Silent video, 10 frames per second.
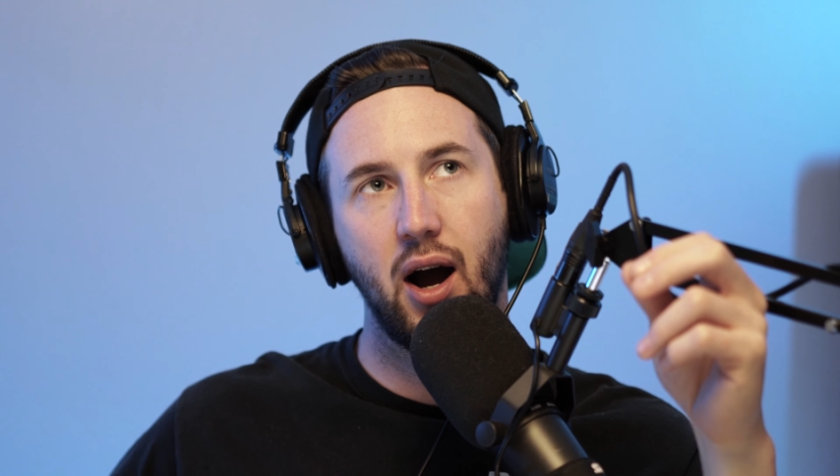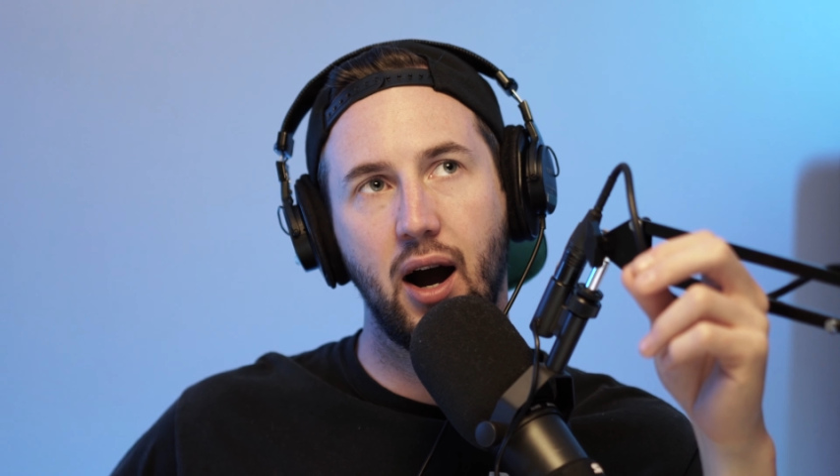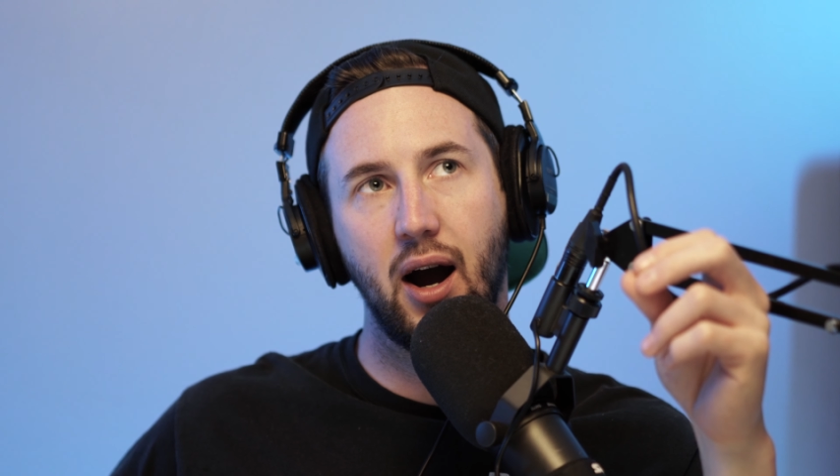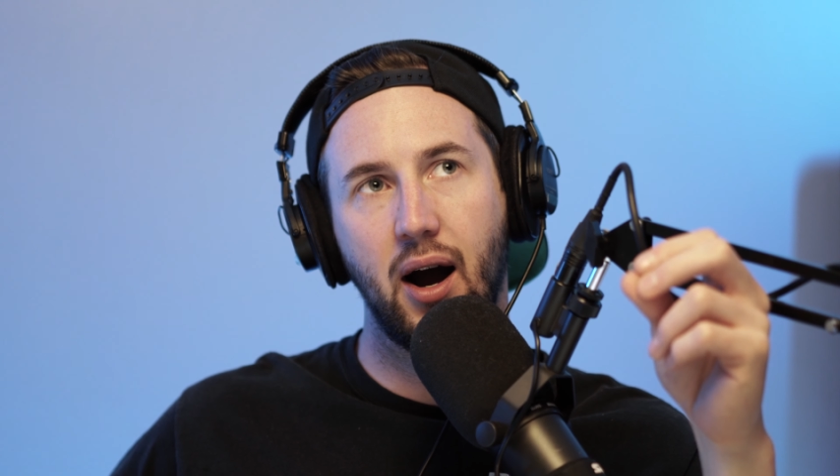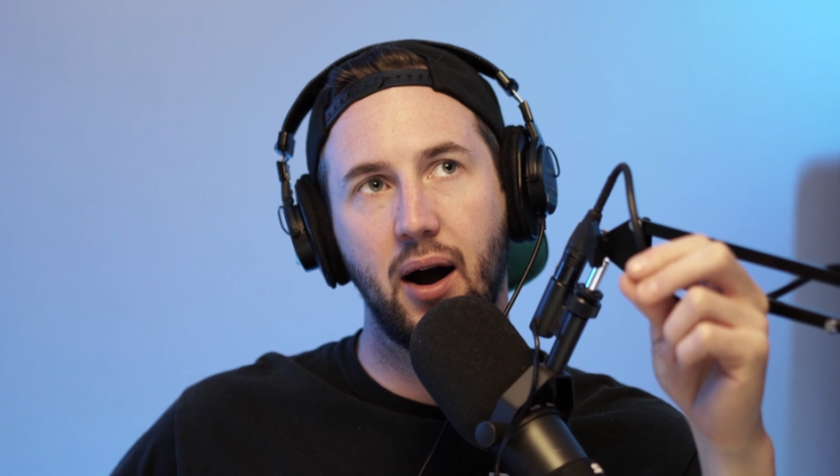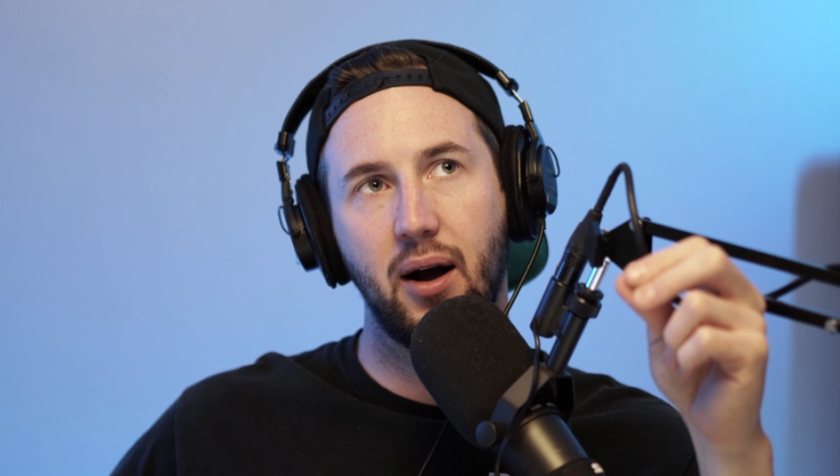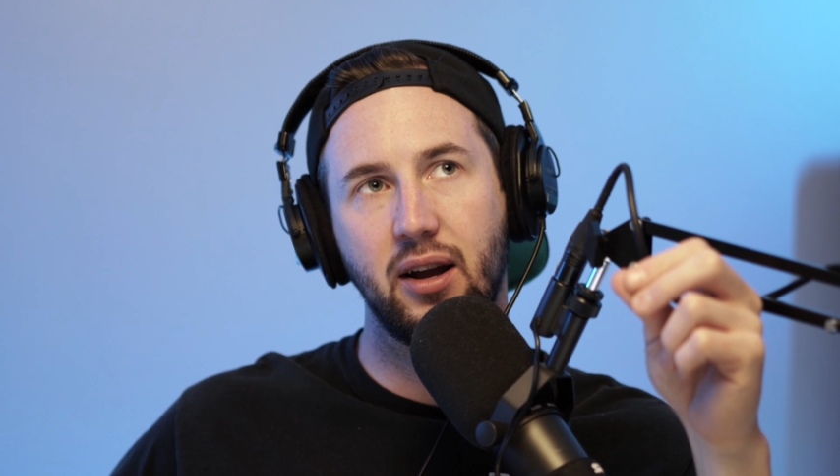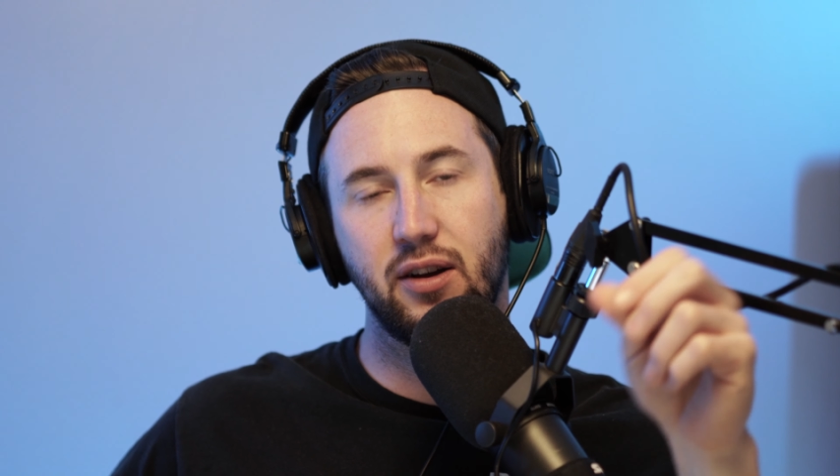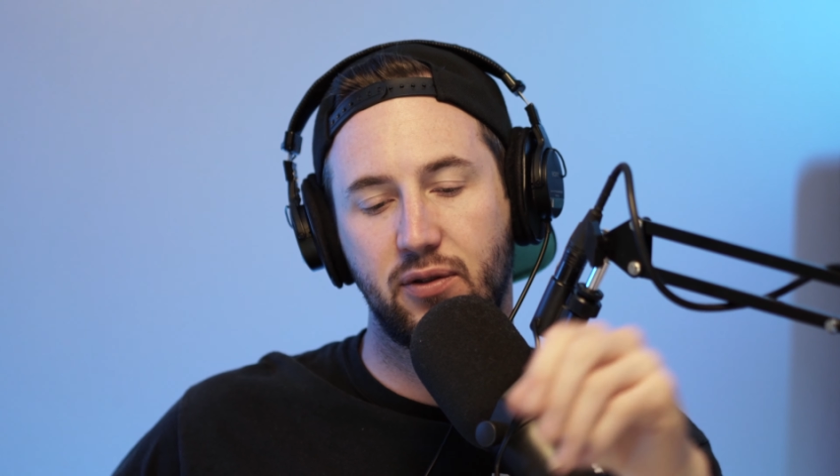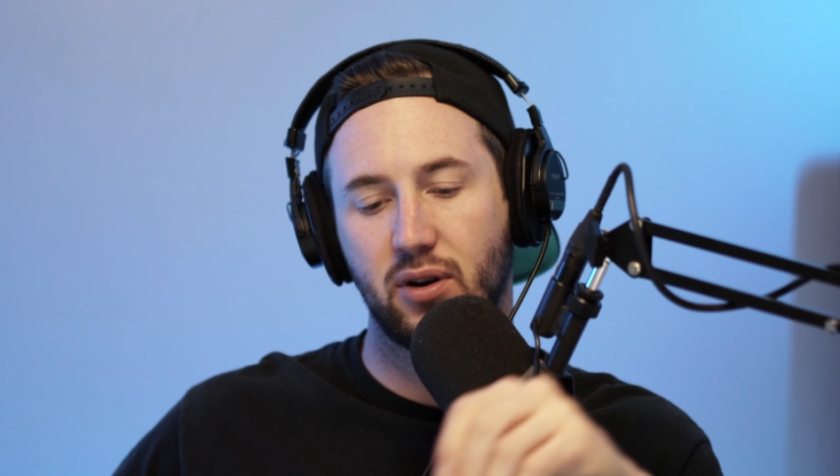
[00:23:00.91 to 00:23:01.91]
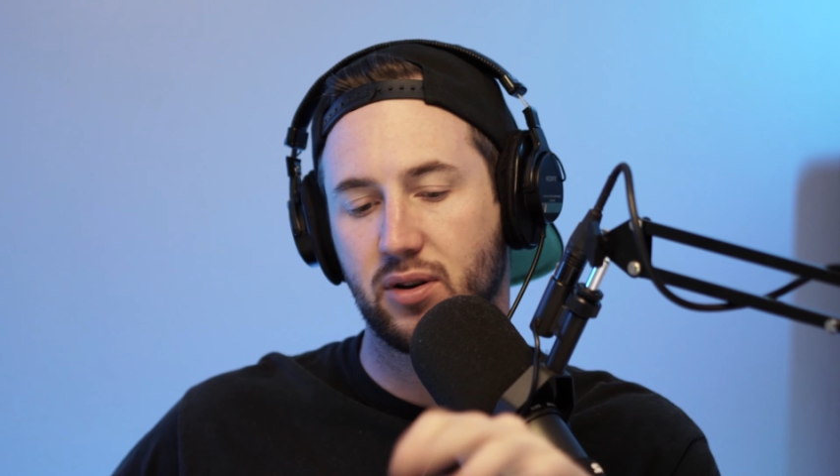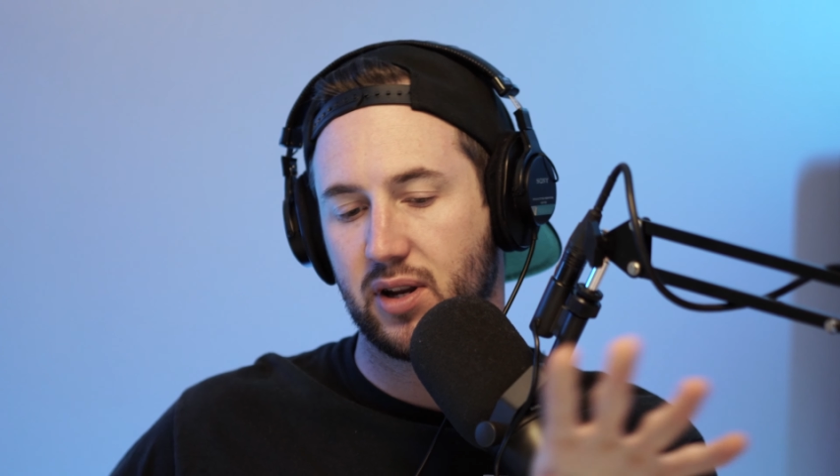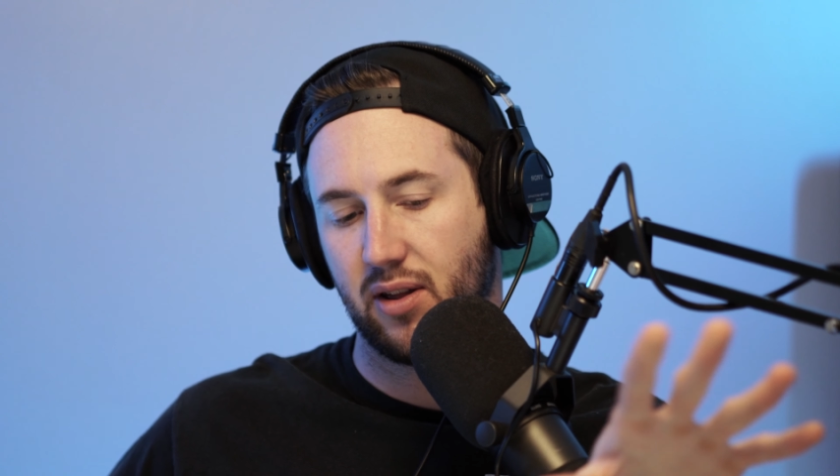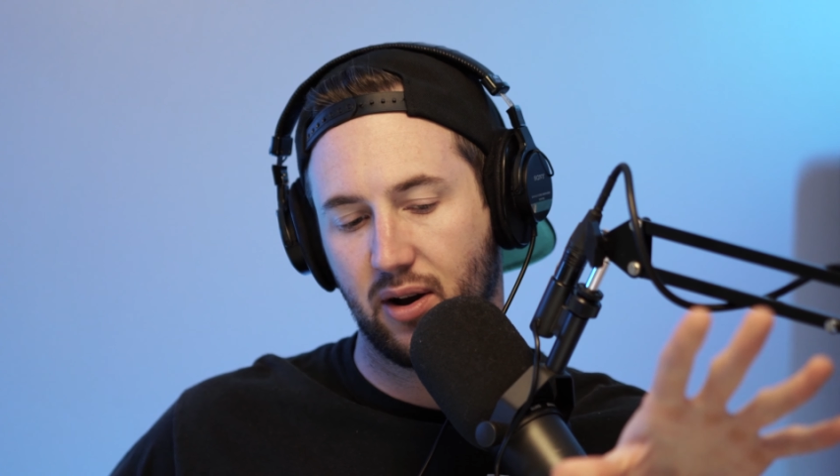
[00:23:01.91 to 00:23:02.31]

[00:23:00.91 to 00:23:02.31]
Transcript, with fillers: Uh, if you're used to